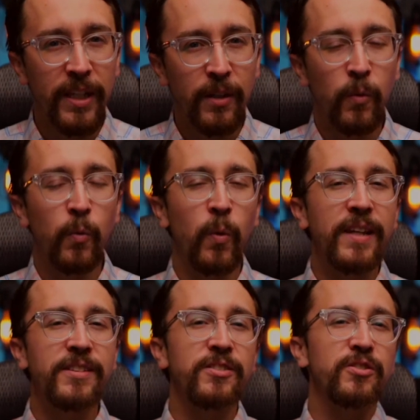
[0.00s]
it
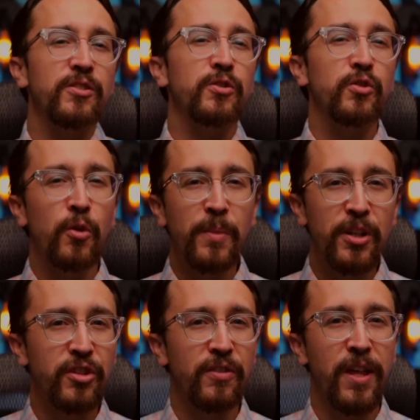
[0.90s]
wastes so
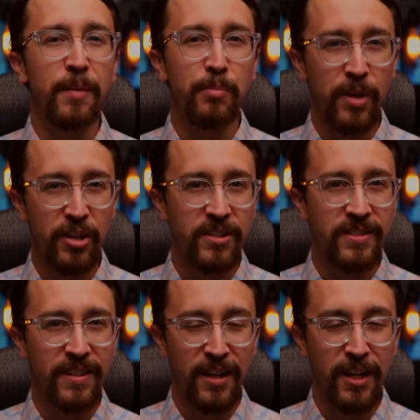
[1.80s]
much of that
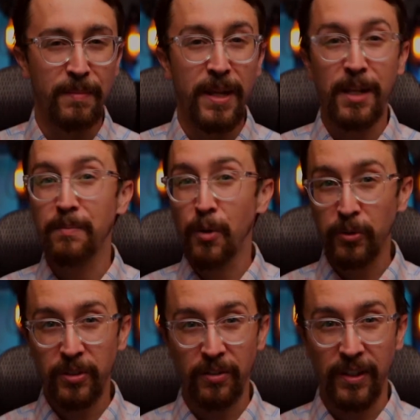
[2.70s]
precious time, and
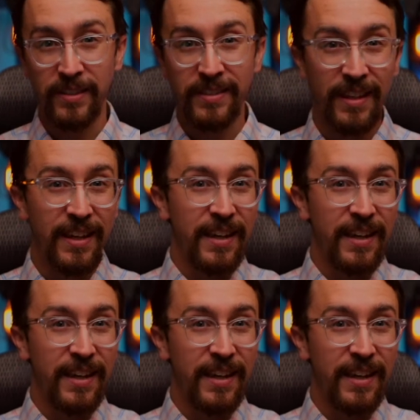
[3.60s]
most of us,